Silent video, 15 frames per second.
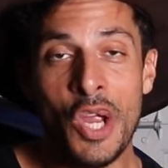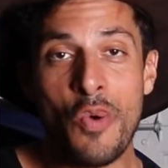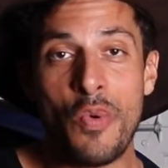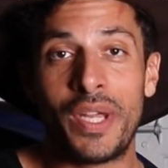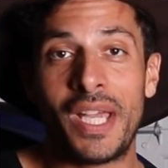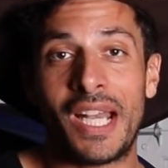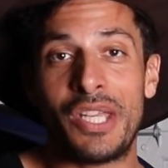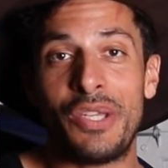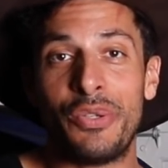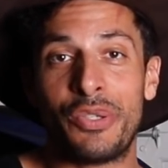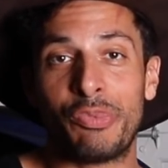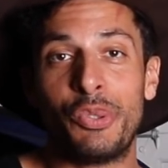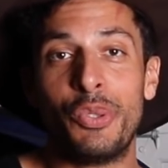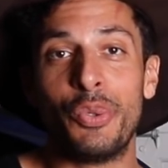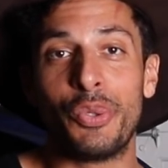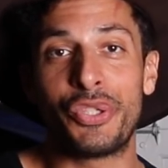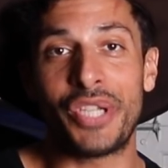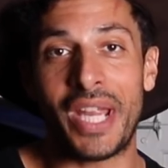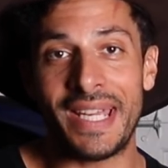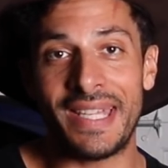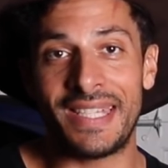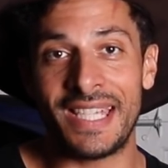We got to do some cool
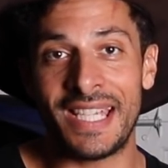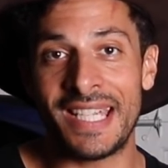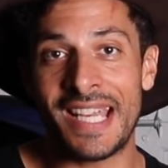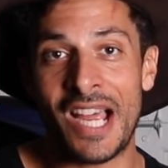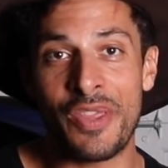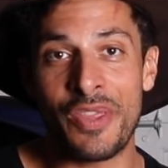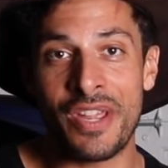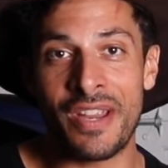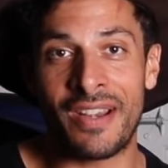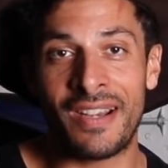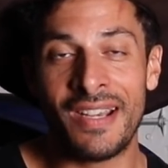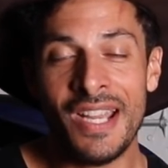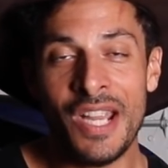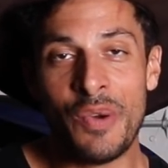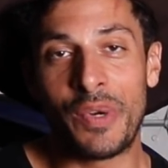sightseeing down there.